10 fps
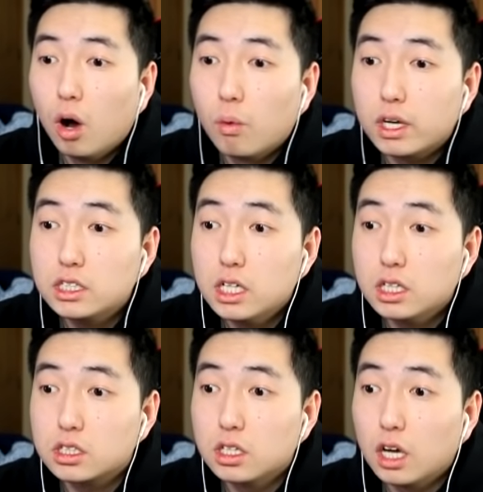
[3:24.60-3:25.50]
What is
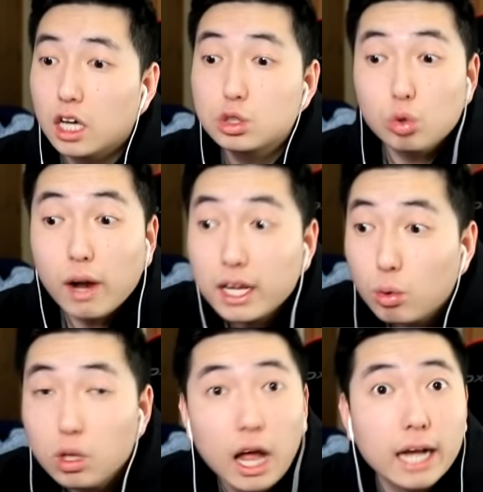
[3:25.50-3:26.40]
this? A
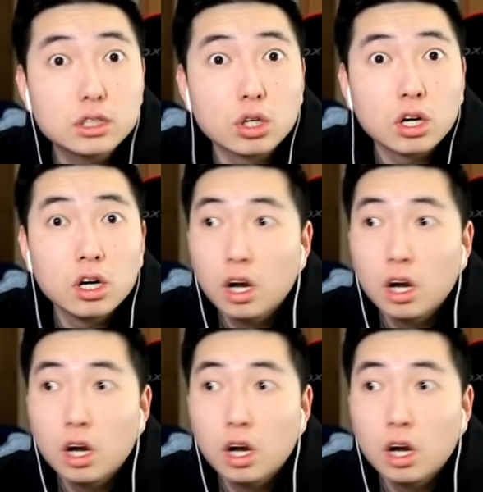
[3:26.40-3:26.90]
tranquilizer.